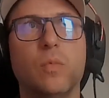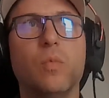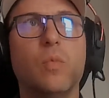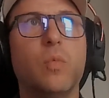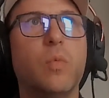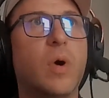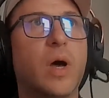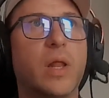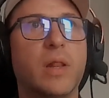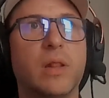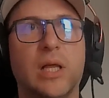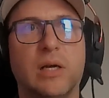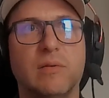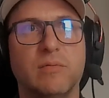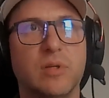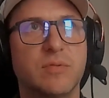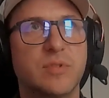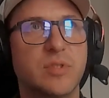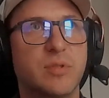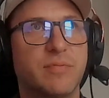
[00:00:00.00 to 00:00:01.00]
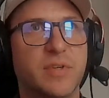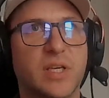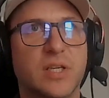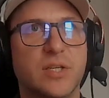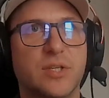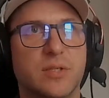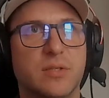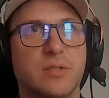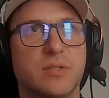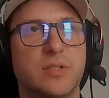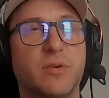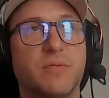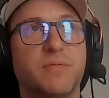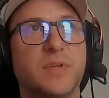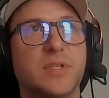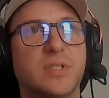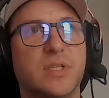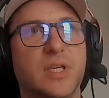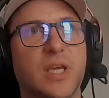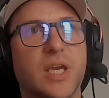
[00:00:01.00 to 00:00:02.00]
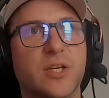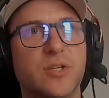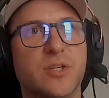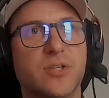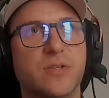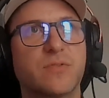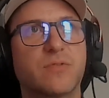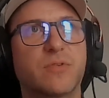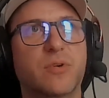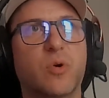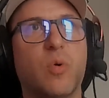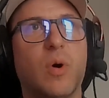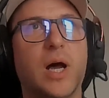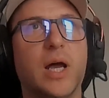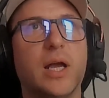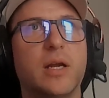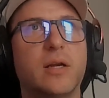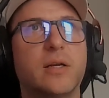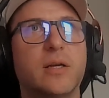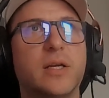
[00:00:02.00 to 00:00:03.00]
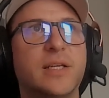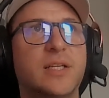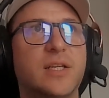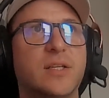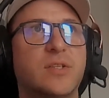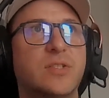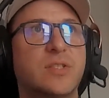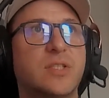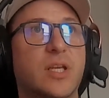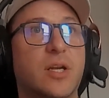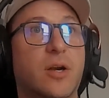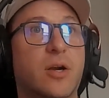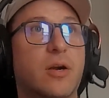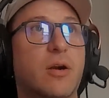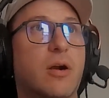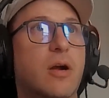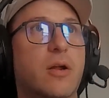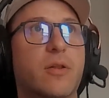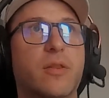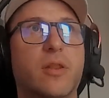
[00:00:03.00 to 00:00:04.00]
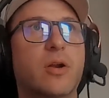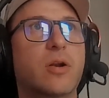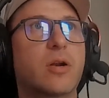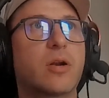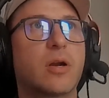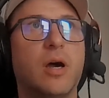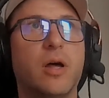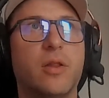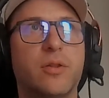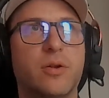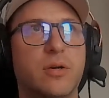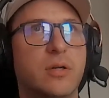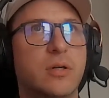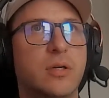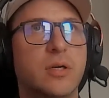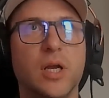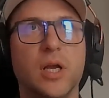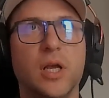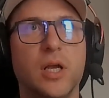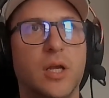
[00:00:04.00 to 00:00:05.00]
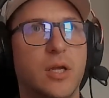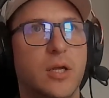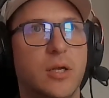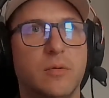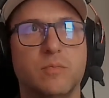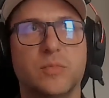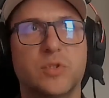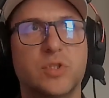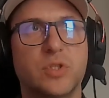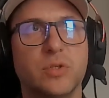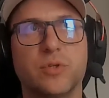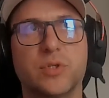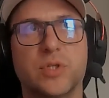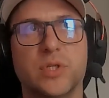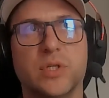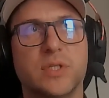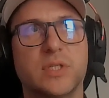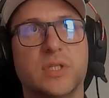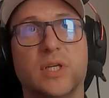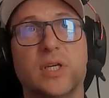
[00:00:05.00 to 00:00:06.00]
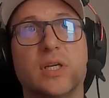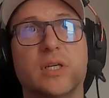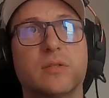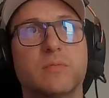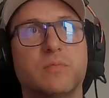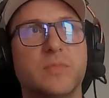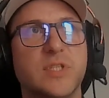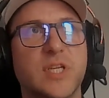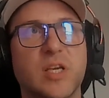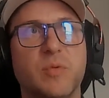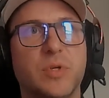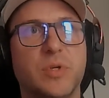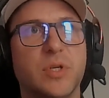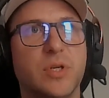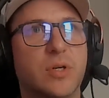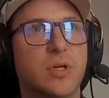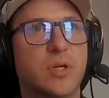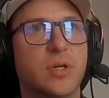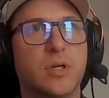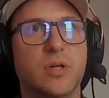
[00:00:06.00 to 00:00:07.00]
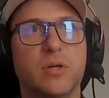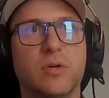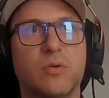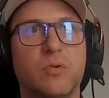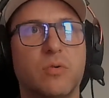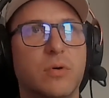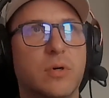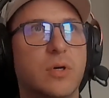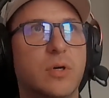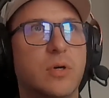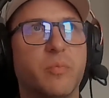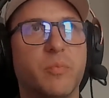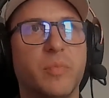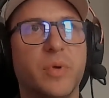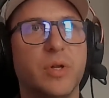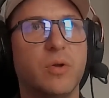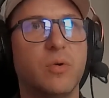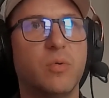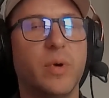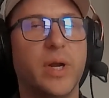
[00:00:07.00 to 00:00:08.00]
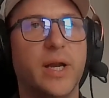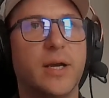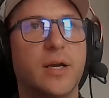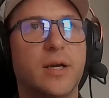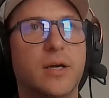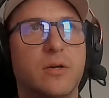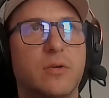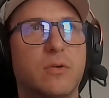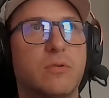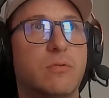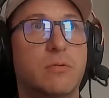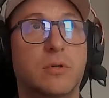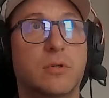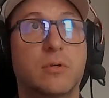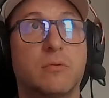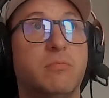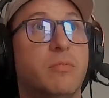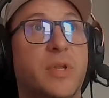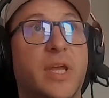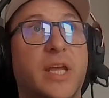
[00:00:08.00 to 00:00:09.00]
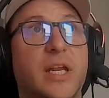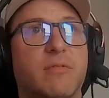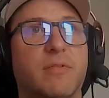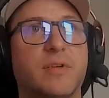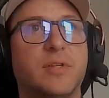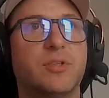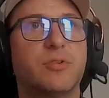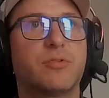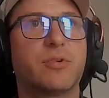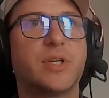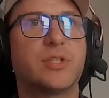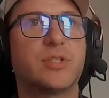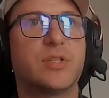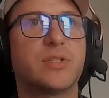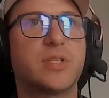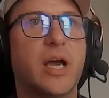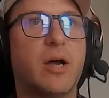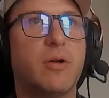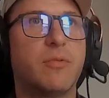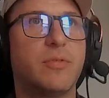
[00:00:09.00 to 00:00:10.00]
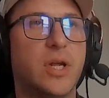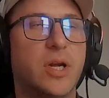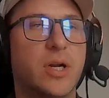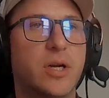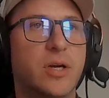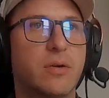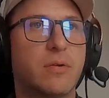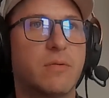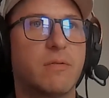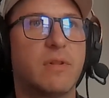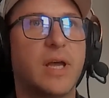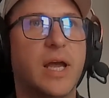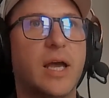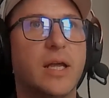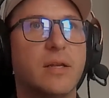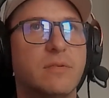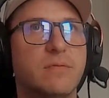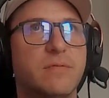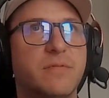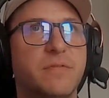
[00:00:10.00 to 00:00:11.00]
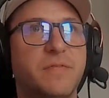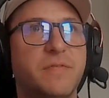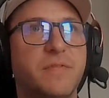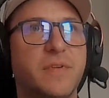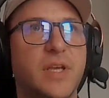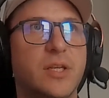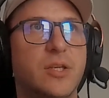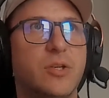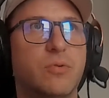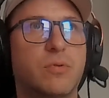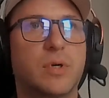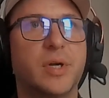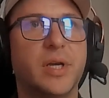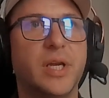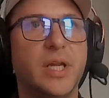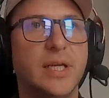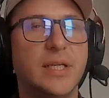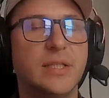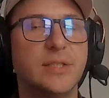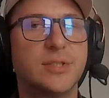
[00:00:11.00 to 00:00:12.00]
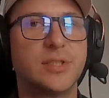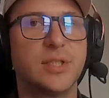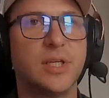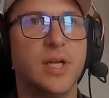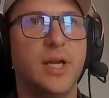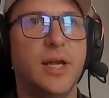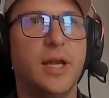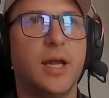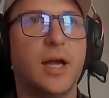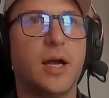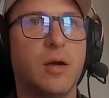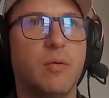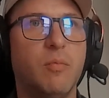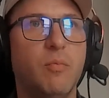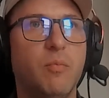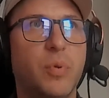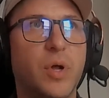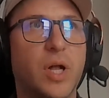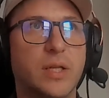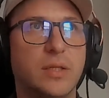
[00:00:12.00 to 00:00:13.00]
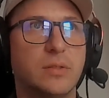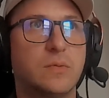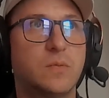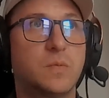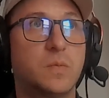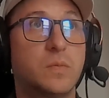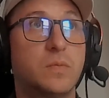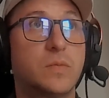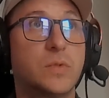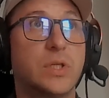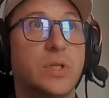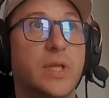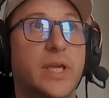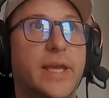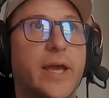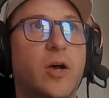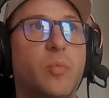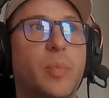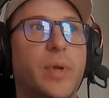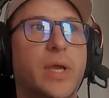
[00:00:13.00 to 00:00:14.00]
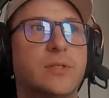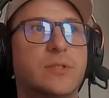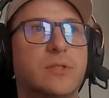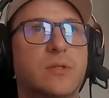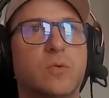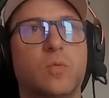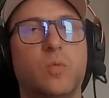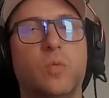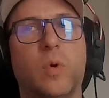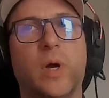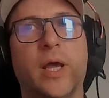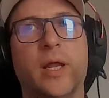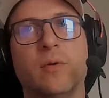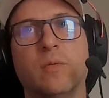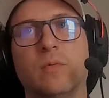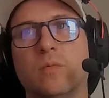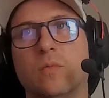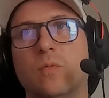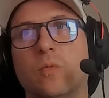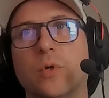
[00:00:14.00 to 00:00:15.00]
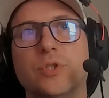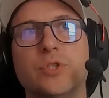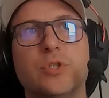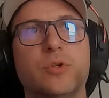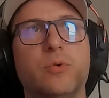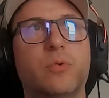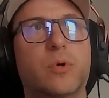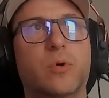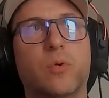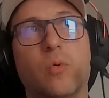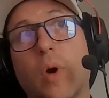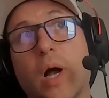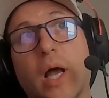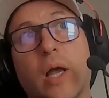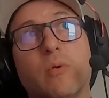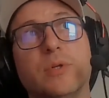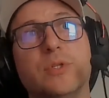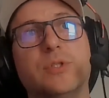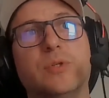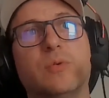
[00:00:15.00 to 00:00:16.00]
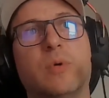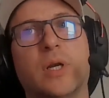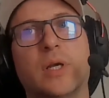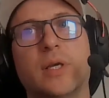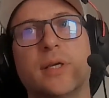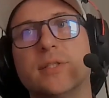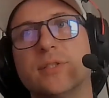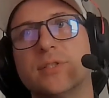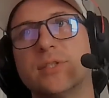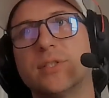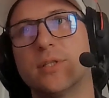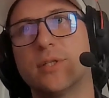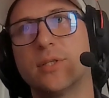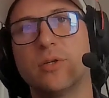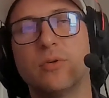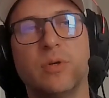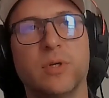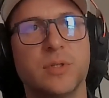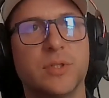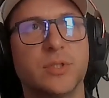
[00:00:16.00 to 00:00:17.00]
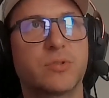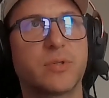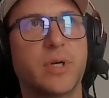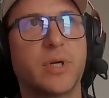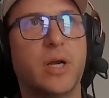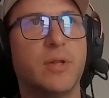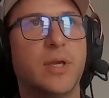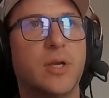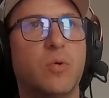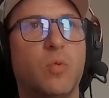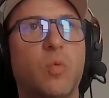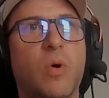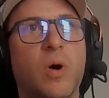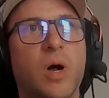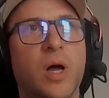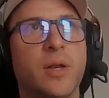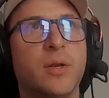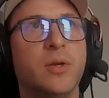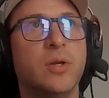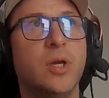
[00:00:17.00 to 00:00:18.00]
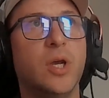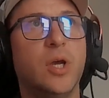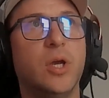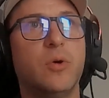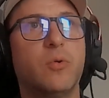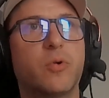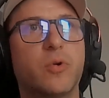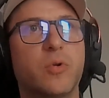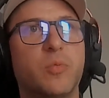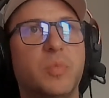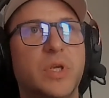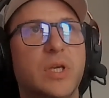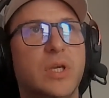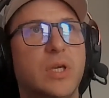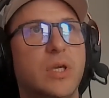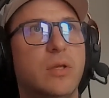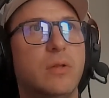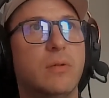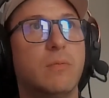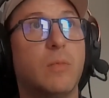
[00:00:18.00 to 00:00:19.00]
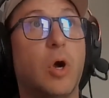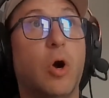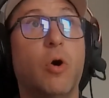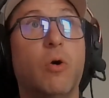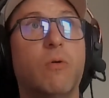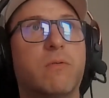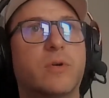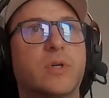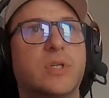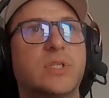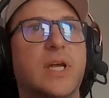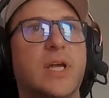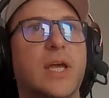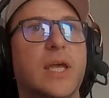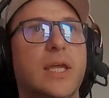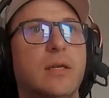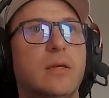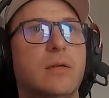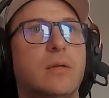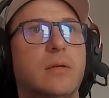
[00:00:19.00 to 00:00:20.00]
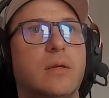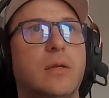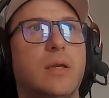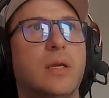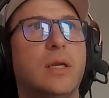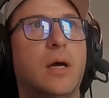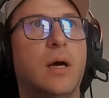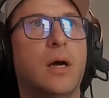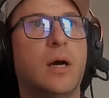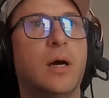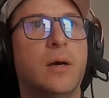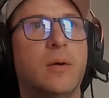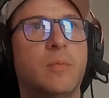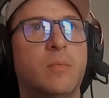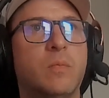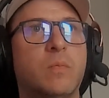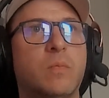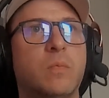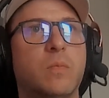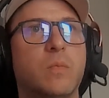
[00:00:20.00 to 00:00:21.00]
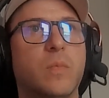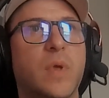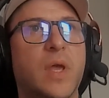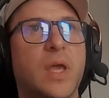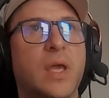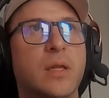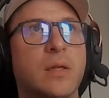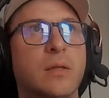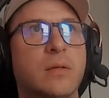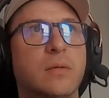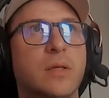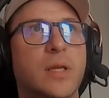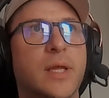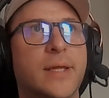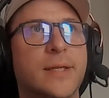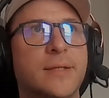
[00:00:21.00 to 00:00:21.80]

what level of sophistication is required and consider, are there other solutions like Zapier or middleware or native integrations out there that fit your needs. But to like help answer when would you or why would you want to consider going this route? Like one would be oversight, um, and